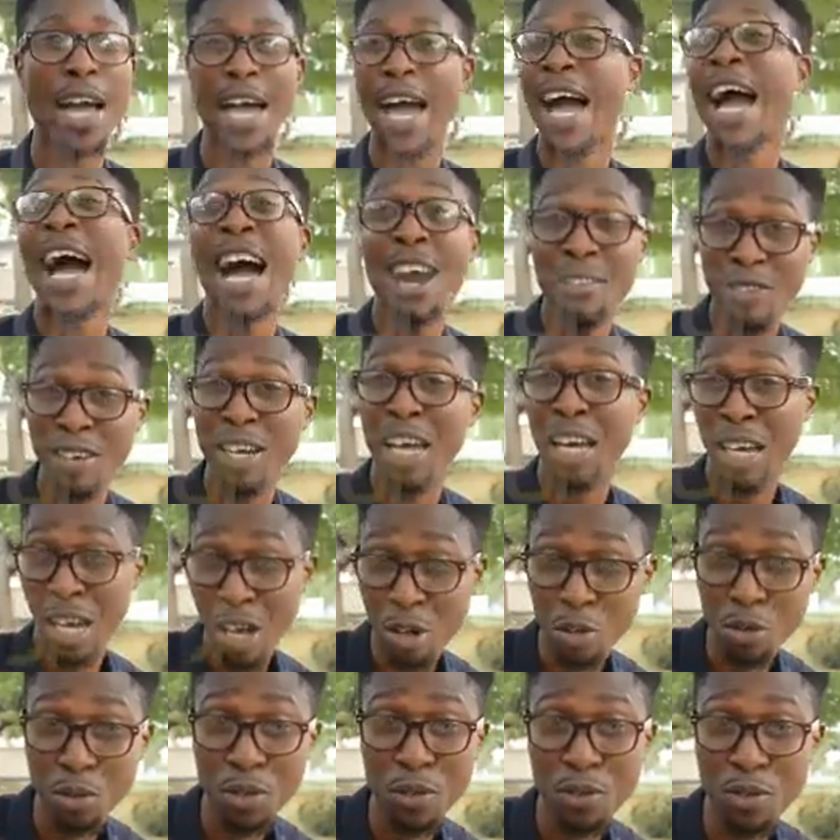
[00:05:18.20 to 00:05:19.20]
I have an
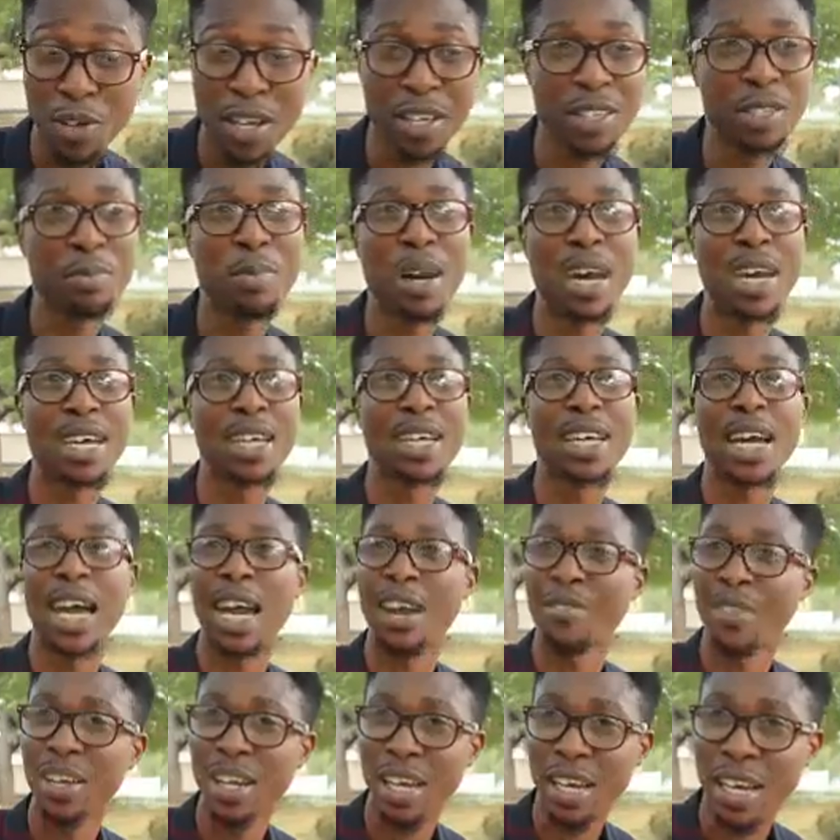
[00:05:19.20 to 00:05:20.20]
account with First Bank, I
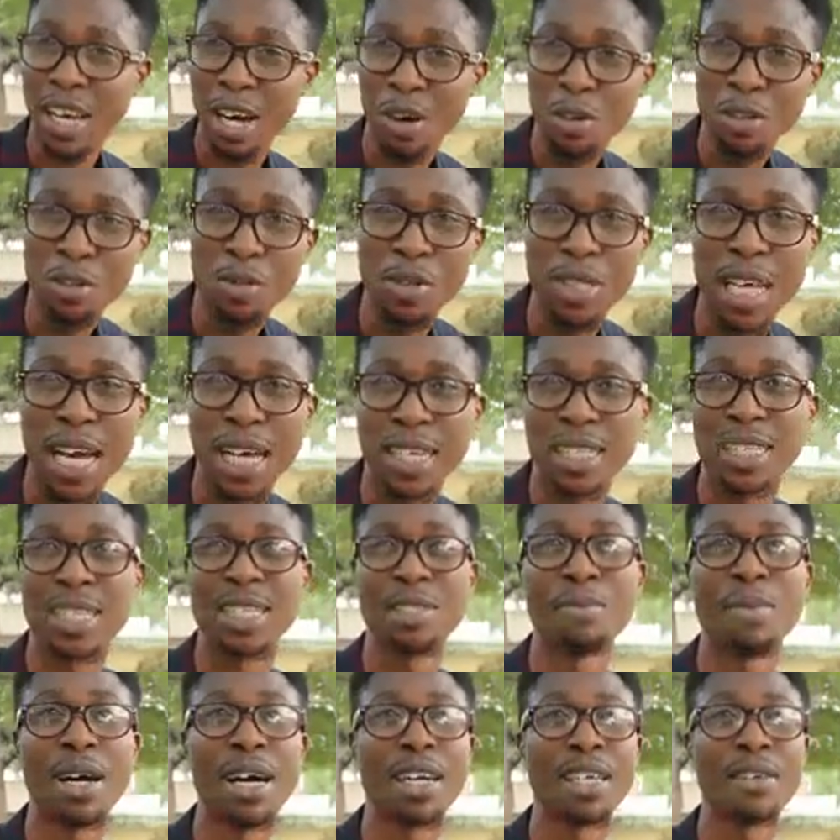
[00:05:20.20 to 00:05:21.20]
have an account with
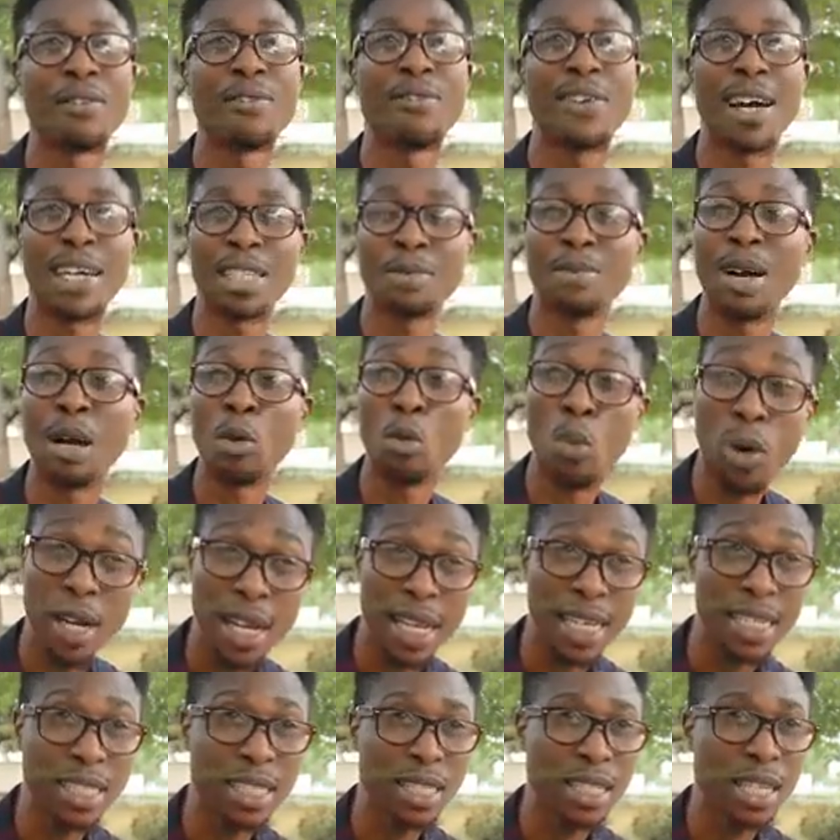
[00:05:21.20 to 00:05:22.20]
Access Bank. In fact, my
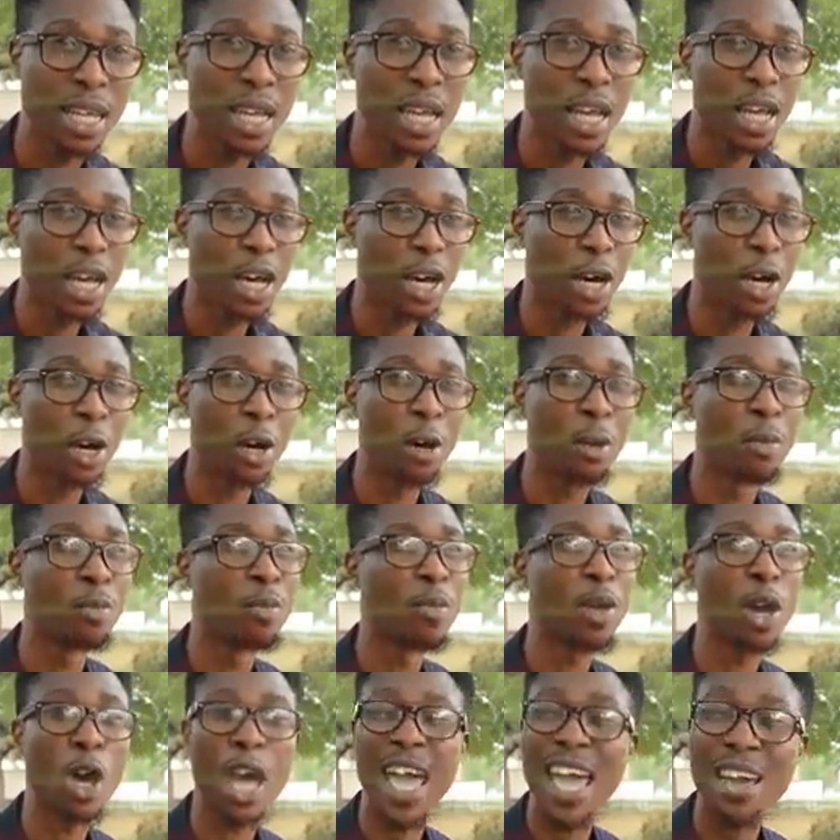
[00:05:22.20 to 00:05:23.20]
wallet,
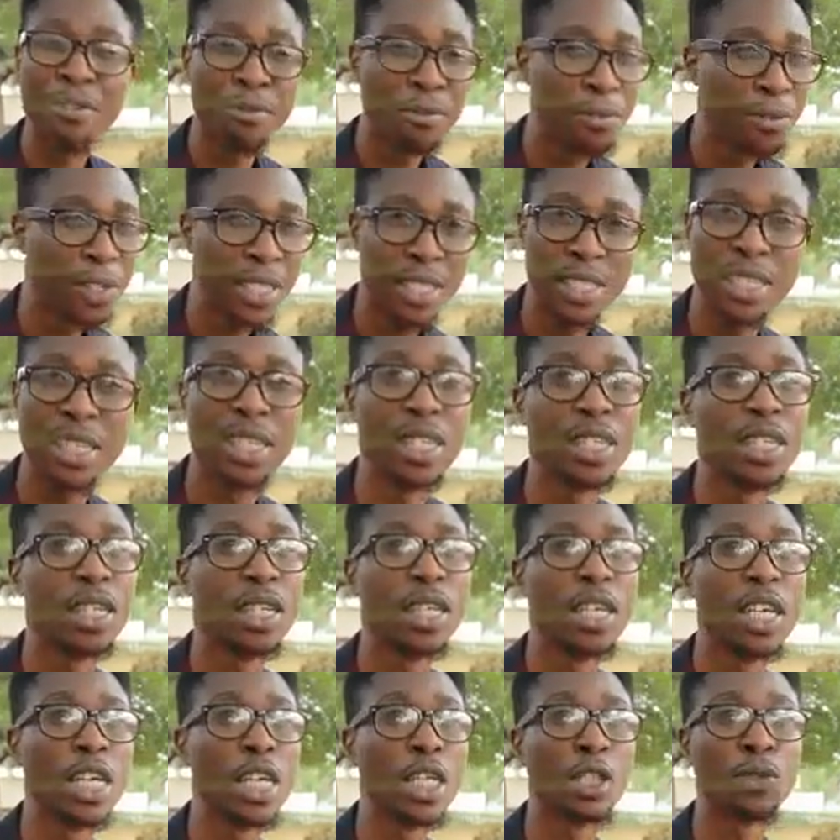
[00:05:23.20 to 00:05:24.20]
everything
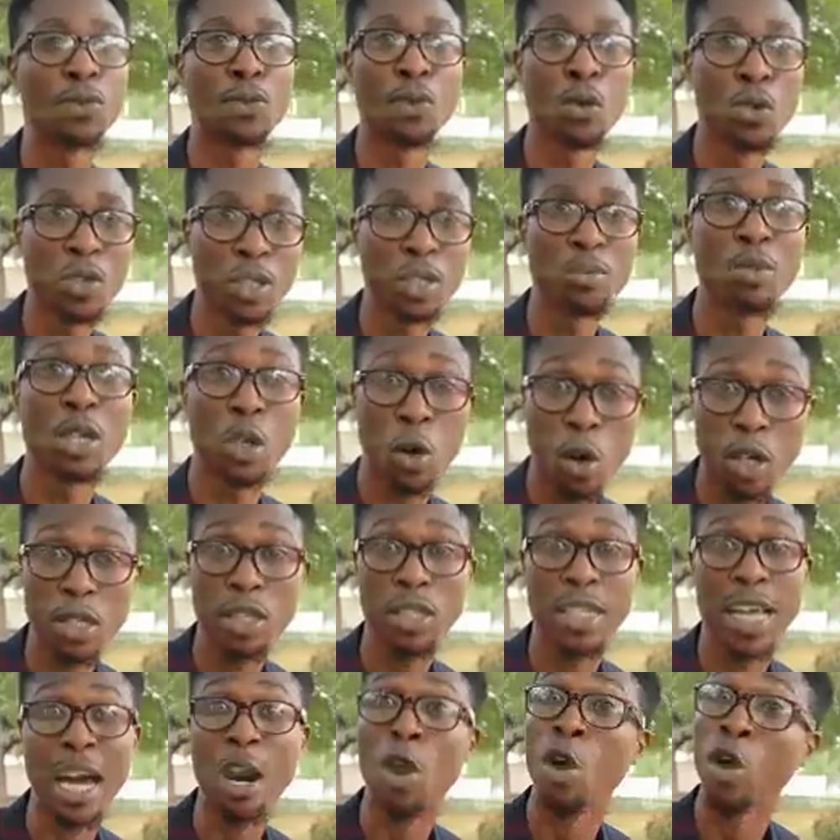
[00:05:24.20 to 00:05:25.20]
is frozen because
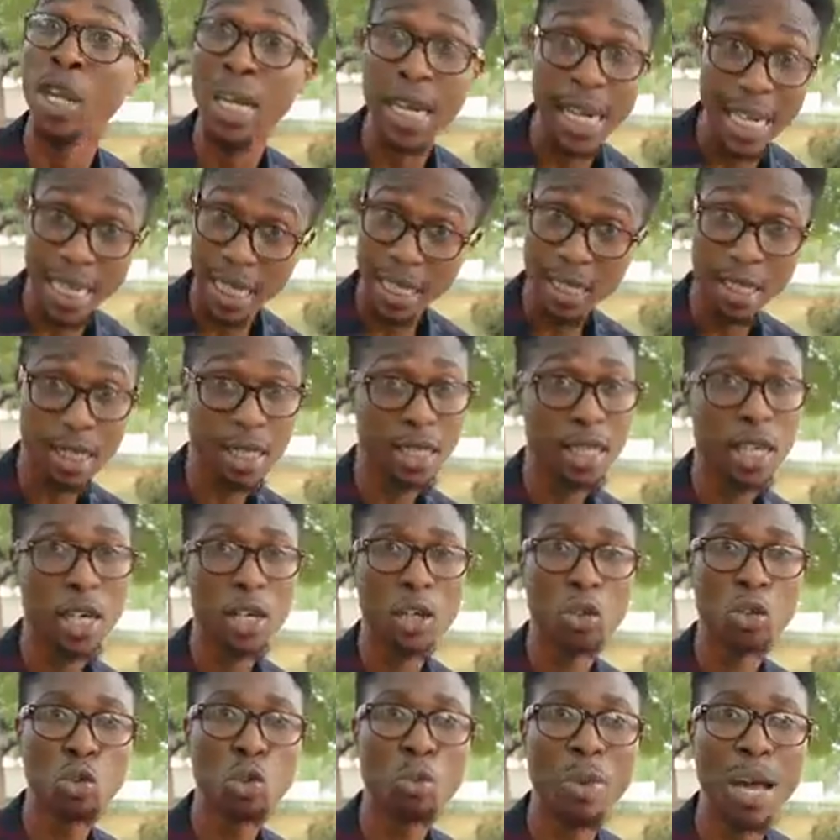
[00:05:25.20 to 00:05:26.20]
they are all linked
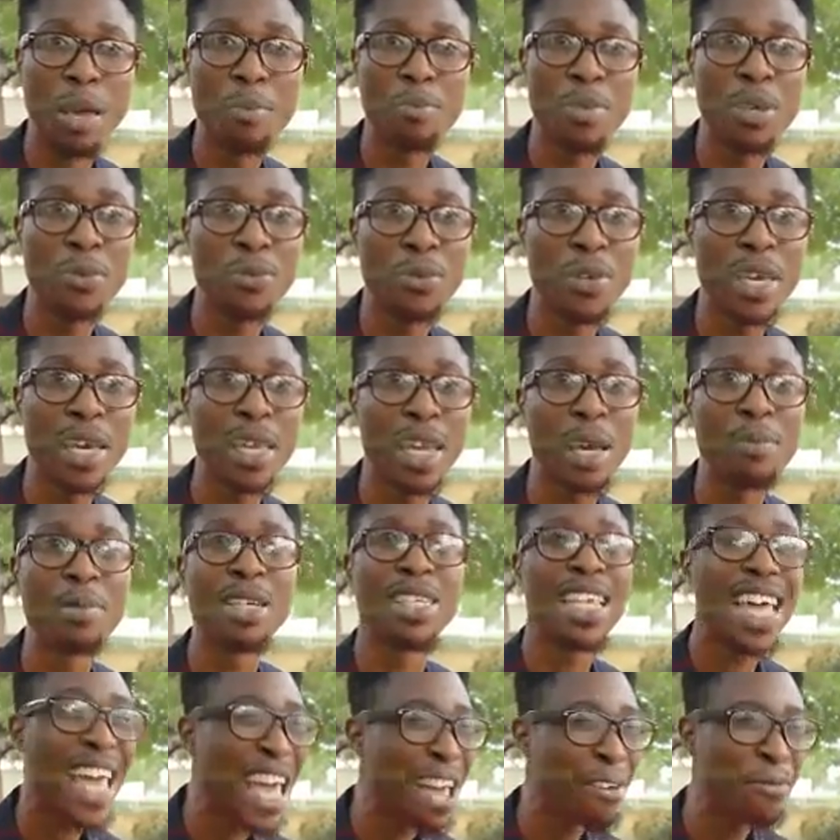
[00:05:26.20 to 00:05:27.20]
to my BVN. I
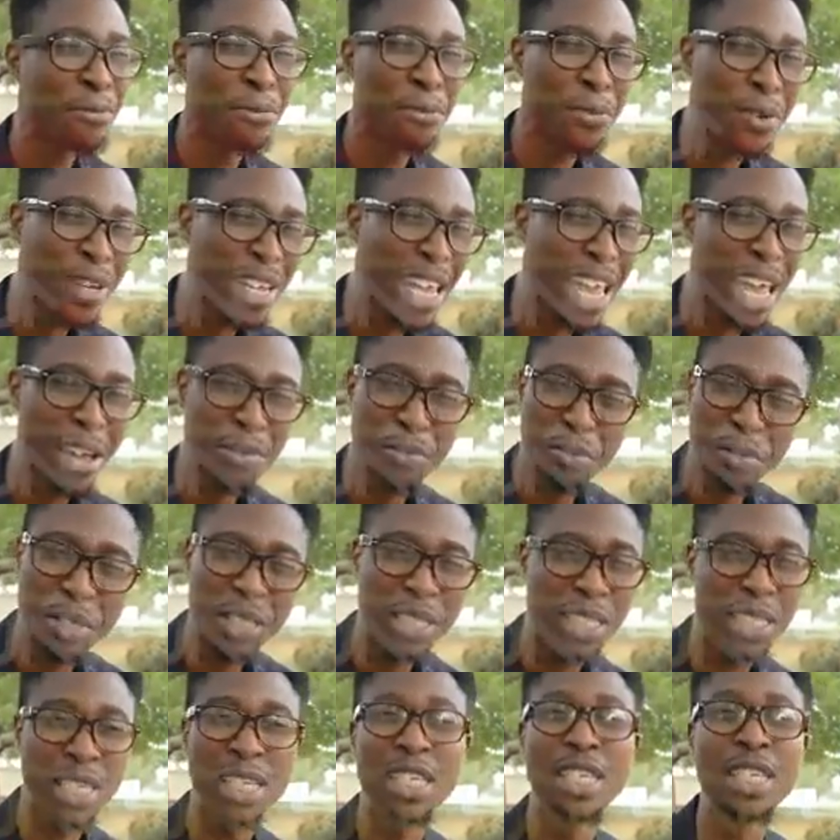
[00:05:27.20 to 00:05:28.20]
mean,
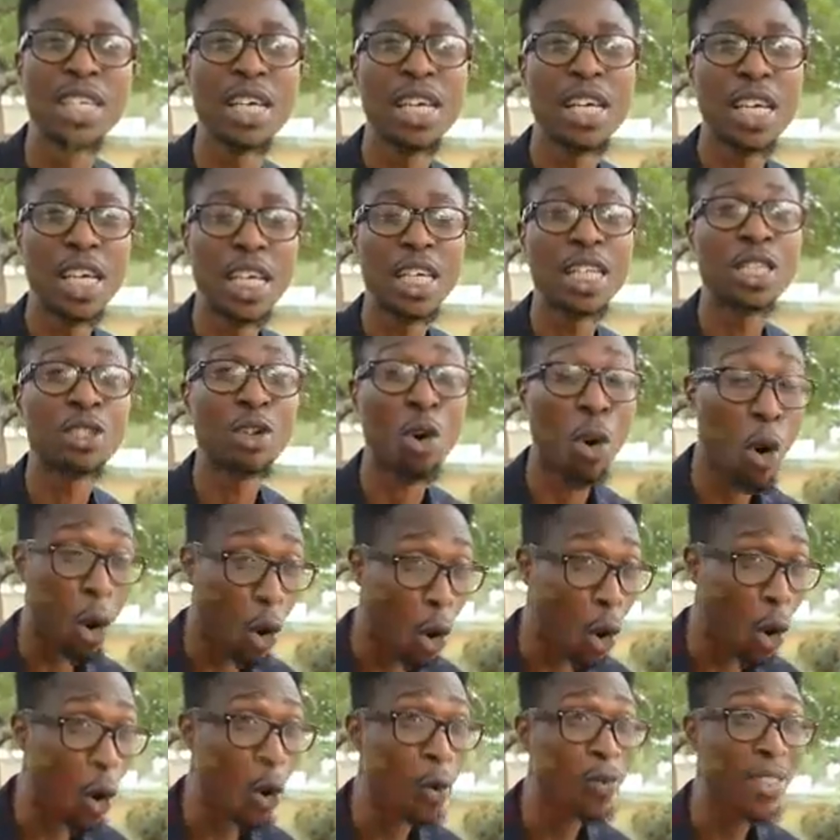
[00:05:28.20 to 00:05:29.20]
everything is
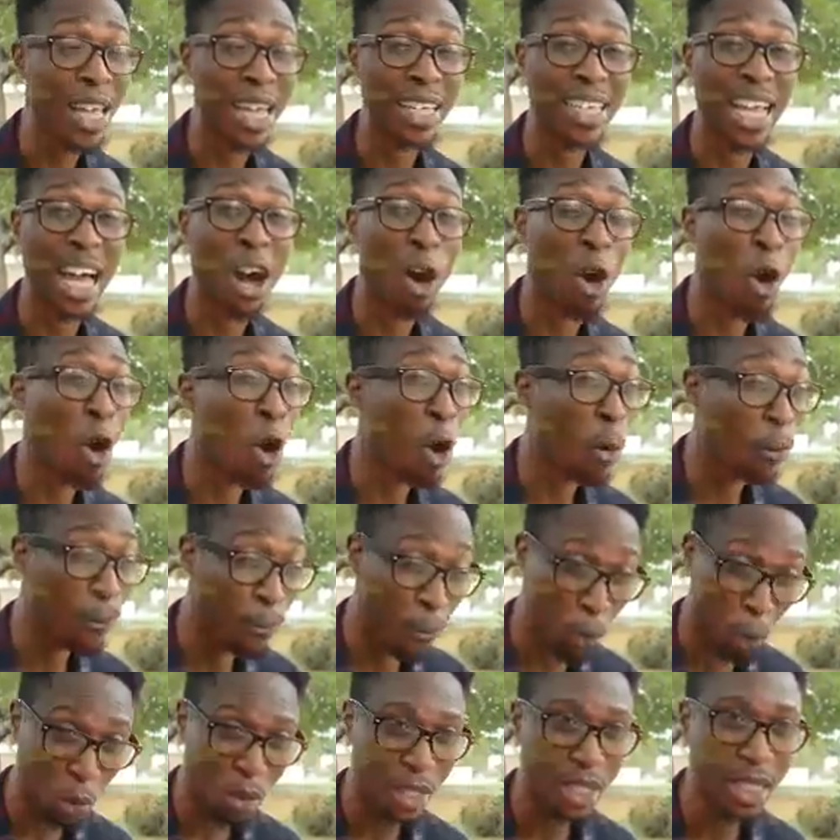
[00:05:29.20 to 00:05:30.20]
all, they're all
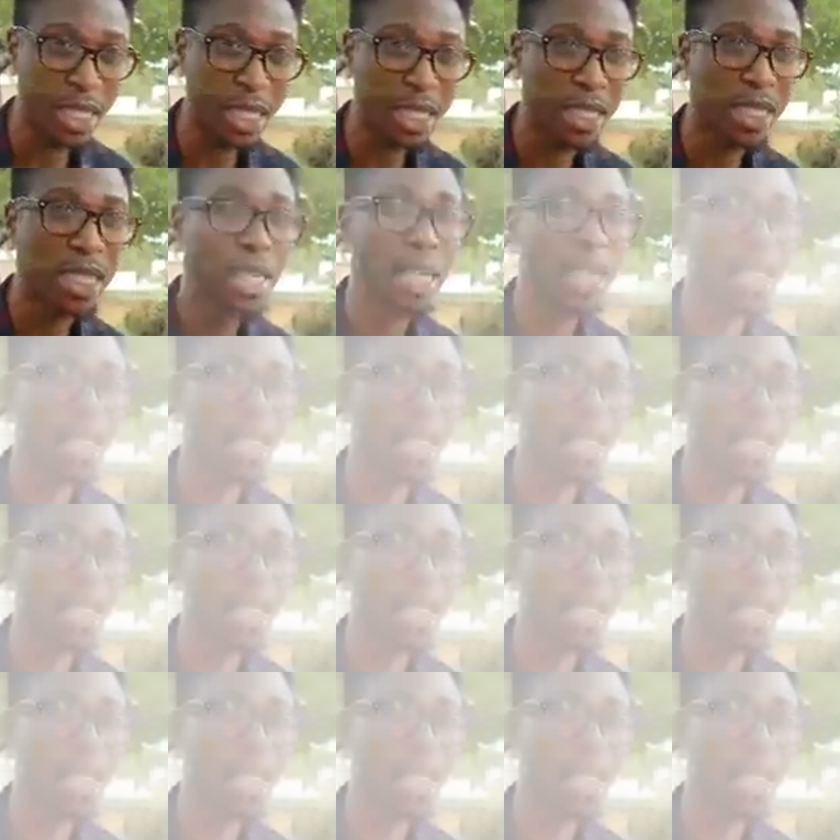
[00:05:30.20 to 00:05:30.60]
frozen.